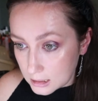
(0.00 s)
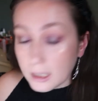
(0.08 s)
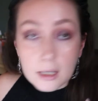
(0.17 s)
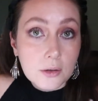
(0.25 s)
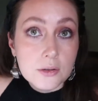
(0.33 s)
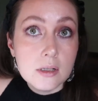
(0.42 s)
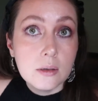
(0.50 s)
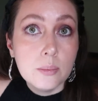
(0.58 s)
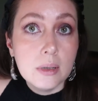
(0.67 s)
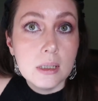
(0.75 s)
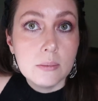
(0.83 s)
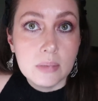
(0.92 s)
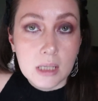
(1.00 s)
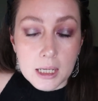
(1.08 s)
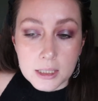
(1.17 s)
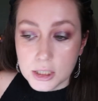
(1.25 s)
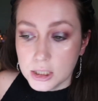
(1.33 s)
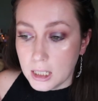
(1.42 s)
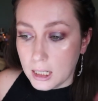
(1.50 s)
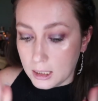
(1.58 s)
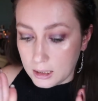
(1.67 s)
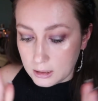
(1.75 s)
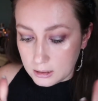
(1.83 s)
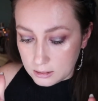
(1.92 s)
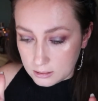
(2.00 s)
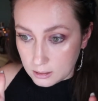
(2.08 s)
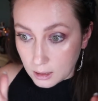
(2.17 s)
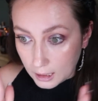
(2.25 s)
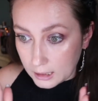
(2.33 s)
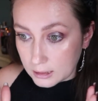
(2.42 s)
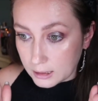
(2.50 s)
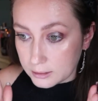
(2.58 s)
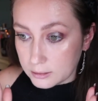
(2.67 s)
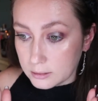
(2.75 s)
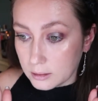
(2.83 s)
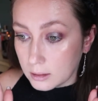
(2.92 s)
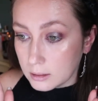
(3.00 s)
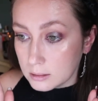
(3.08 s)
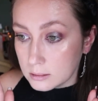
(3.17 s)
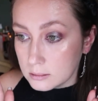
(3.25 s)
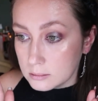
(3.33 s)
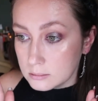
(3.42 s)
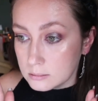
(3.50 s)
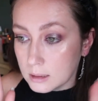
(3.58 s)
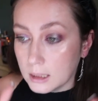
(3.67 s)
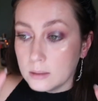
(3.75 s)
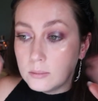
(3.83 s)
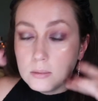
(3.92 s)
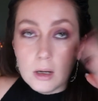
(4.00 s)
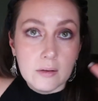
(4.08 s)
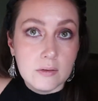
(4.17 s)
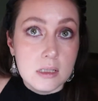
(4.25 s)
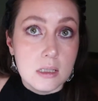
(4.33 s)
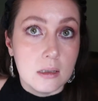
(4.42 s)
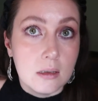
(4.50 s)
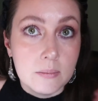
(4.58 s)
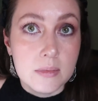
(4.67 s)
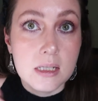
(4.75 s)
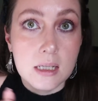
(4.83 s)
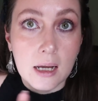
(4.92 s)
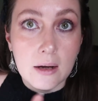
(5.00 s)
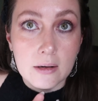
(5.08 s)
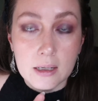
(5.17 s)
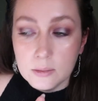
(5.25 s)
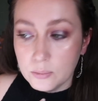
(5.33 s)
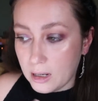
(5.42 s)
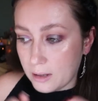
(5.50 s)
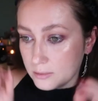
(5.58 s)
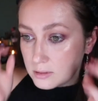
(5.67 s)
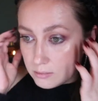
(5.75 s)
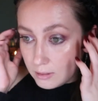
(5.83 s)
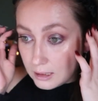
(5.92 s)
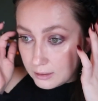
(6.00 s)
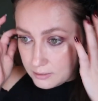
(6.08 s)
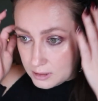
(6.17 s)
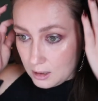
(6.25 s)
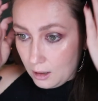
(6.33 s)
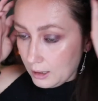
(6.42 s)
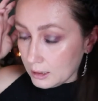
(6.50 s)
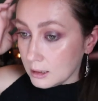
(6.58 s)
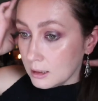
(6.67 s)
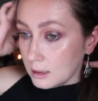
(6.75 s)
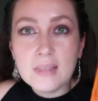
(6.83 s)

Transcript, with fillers: I also put blush and highlighter on, and obviously mascara and brows while I was gone.